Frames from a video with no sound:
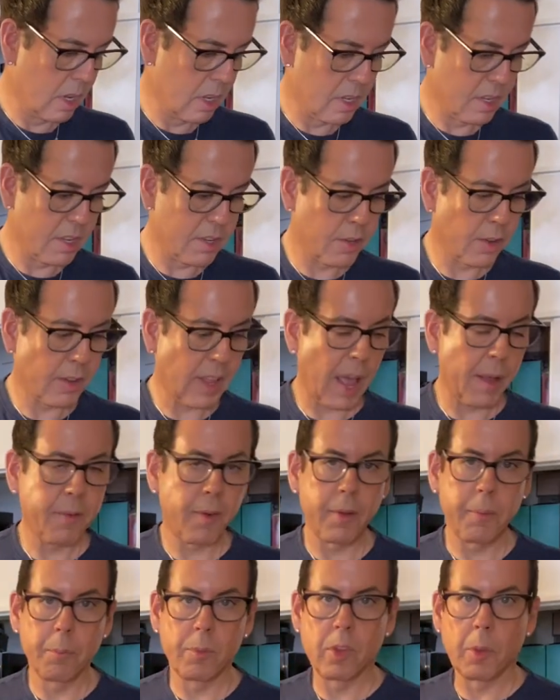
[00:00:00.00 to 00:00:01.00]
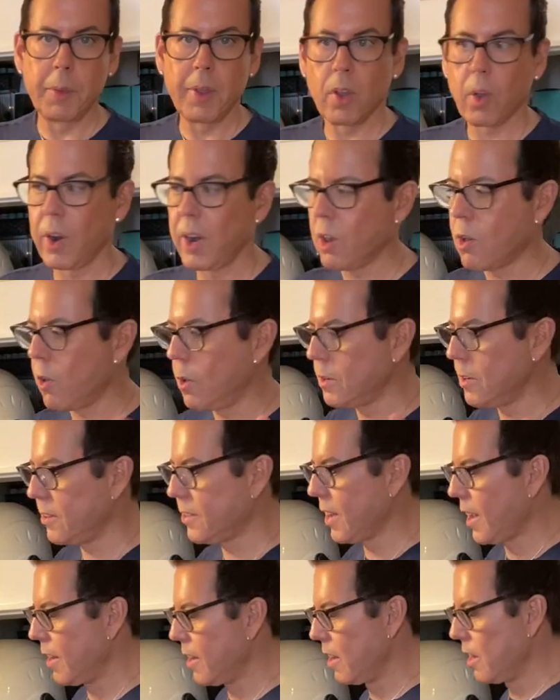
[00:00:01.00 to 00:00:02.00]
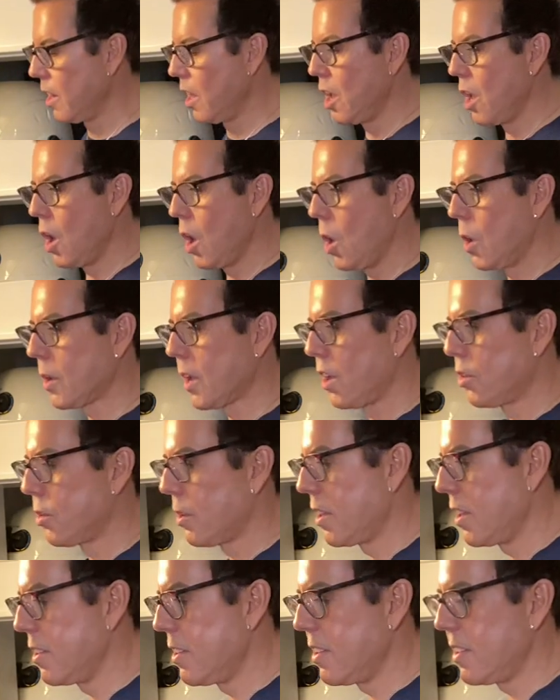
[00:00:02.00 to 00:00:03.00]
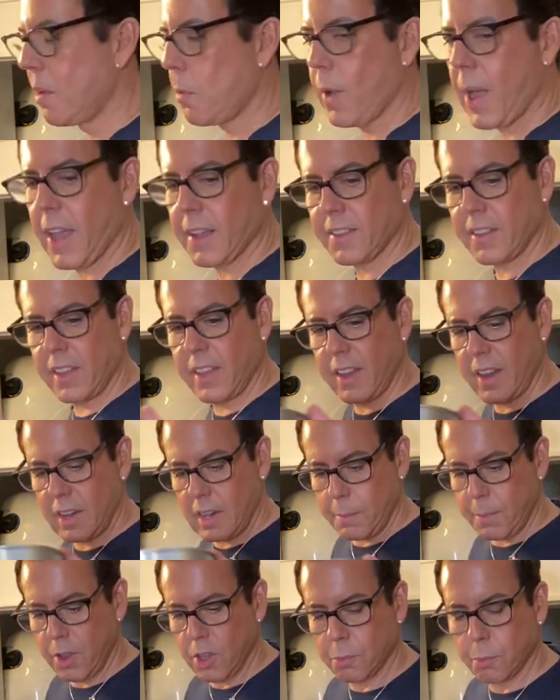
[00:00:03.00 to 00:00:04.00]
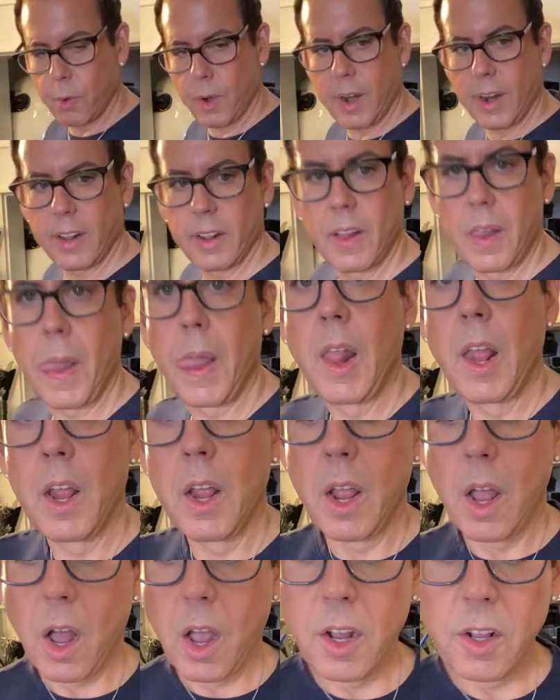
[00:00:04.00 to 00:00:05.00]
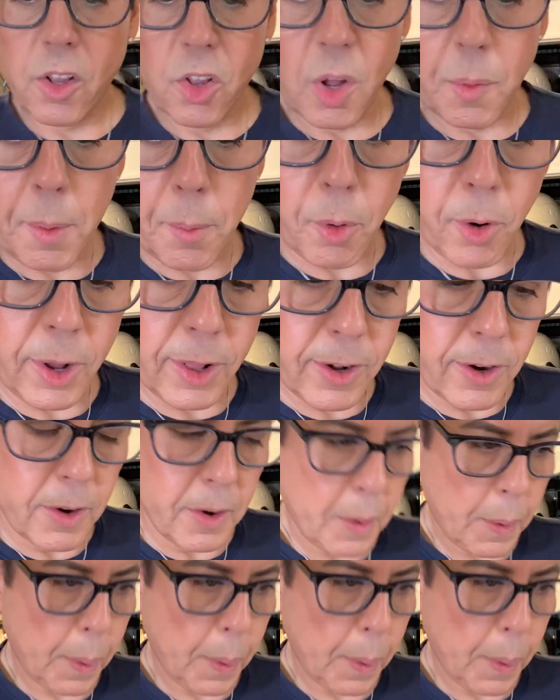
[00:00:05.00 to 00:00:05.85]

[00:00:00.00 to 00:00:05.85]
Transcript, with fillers: There's no time for to be cutting corners, darling. Okay, so this is the wax in here. Let me just put it in the double boiler